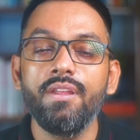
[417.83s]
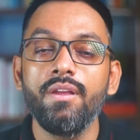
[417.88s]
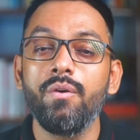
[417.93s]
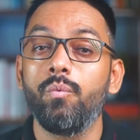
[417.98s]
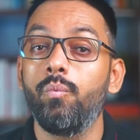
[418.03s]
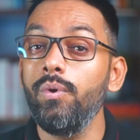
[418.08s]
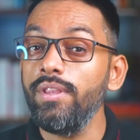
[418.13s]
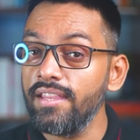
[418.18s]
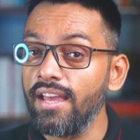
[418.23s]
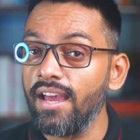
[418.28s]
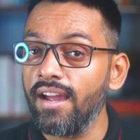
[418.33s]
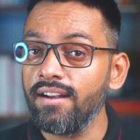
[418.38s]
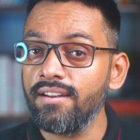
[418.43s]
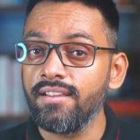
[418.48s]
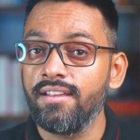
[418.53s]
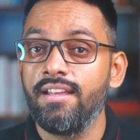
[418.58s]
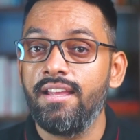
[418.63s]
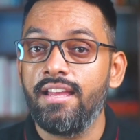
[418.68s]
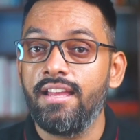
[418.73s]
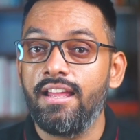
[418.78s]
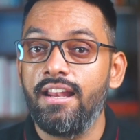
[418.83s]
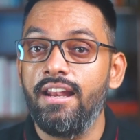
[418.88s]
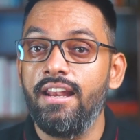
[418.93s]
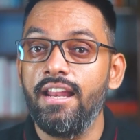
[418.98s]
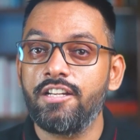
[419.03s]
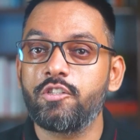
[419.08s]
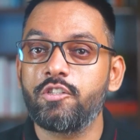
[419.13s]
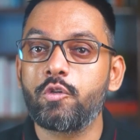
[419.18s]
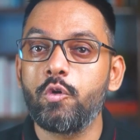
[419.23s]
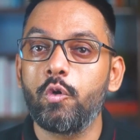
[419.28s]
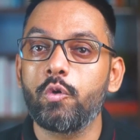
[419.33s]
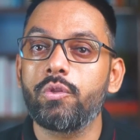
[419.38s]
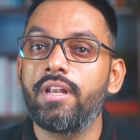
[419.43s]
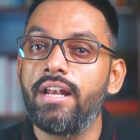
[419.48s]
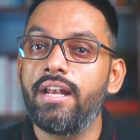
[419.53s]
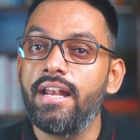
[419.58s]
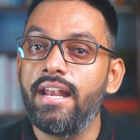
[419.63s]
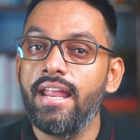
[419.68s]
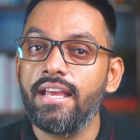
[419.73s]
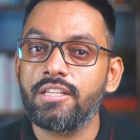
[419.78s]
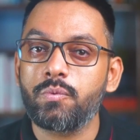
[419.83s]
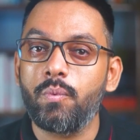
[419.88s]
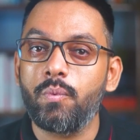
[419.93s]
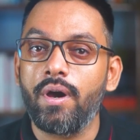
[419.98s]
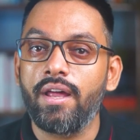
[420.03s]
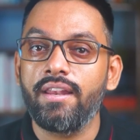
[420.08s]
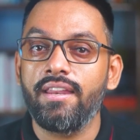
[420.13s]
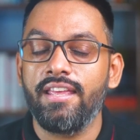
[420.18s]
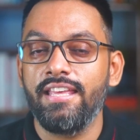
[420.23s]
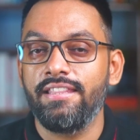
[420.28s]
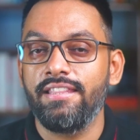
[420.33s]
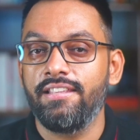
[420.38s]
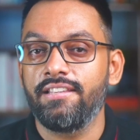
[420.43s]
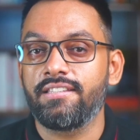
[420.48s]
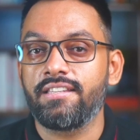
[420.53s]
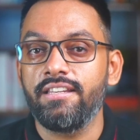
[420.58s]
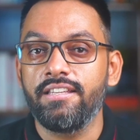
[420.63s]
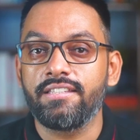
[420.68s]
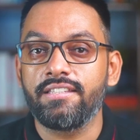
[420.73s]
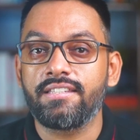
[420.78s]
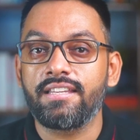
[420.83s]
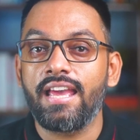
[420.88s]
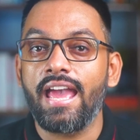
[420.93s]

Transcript: With that, let's go to the next one in this list,